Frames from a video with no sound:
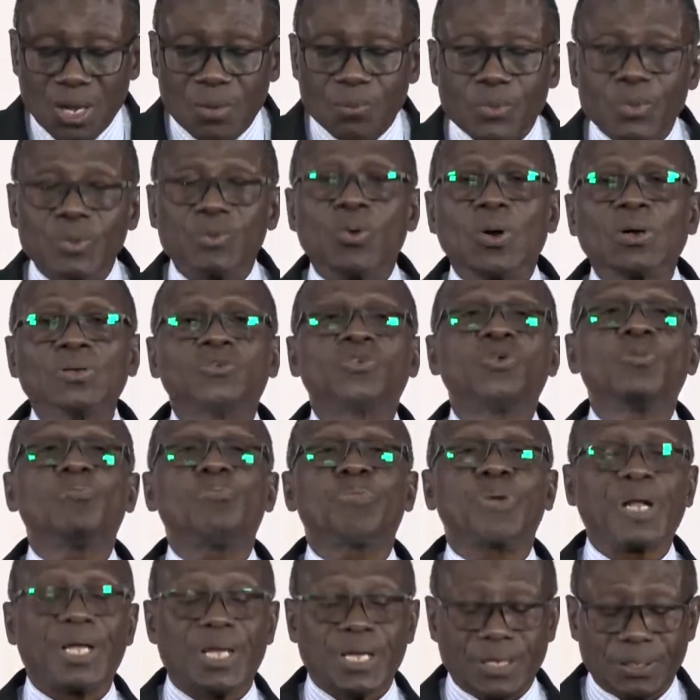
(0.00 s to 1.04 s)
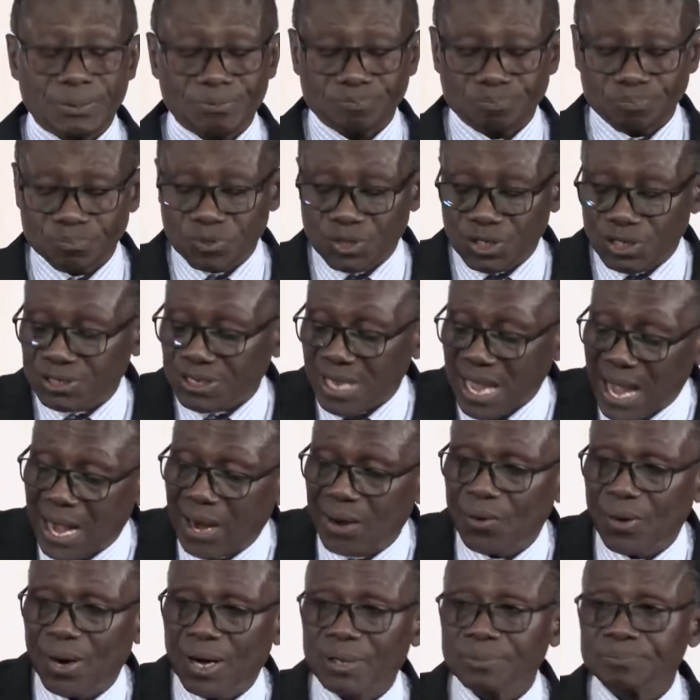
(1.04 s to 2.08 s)
We want to pray this
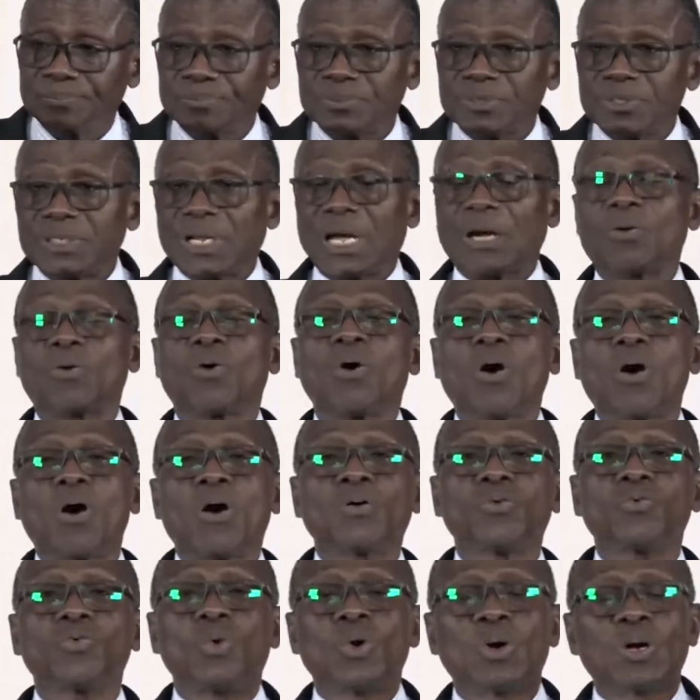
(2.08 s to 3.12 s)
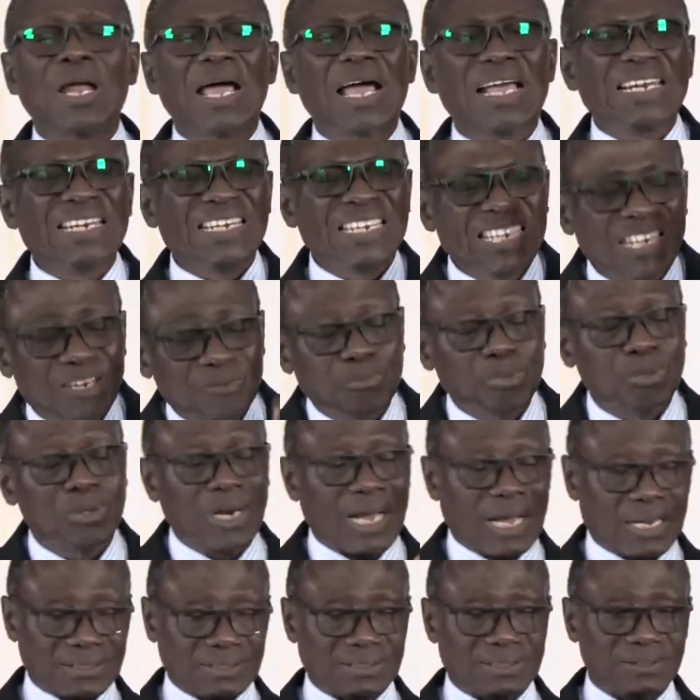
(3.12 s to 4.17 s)
hour that God will enable
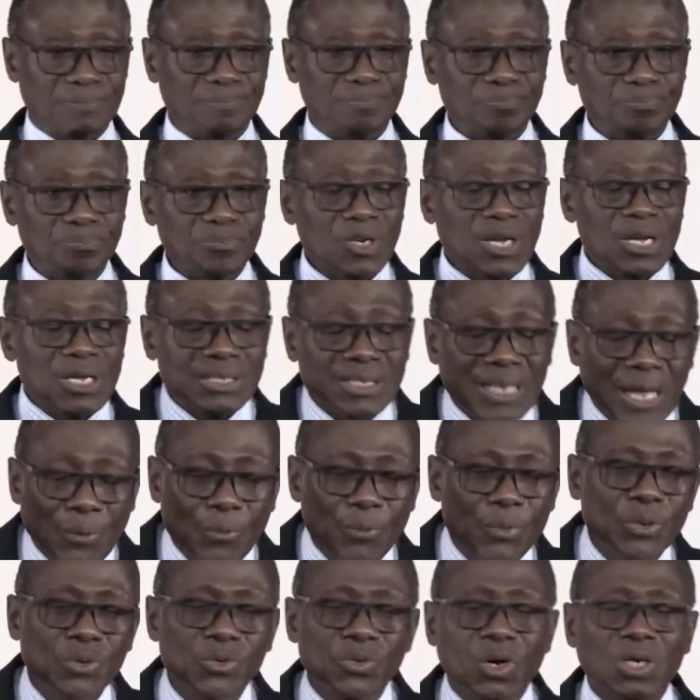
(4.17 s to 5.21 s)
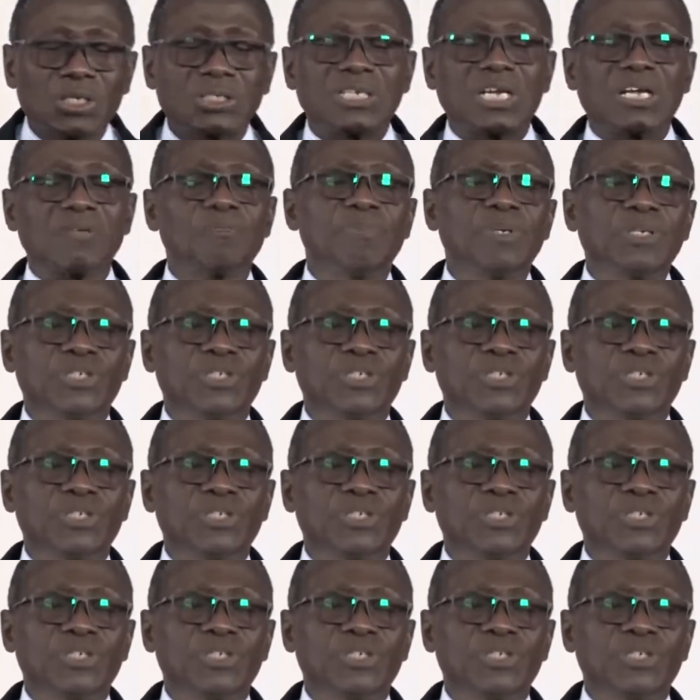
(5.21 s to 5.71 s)
us, that we will not just be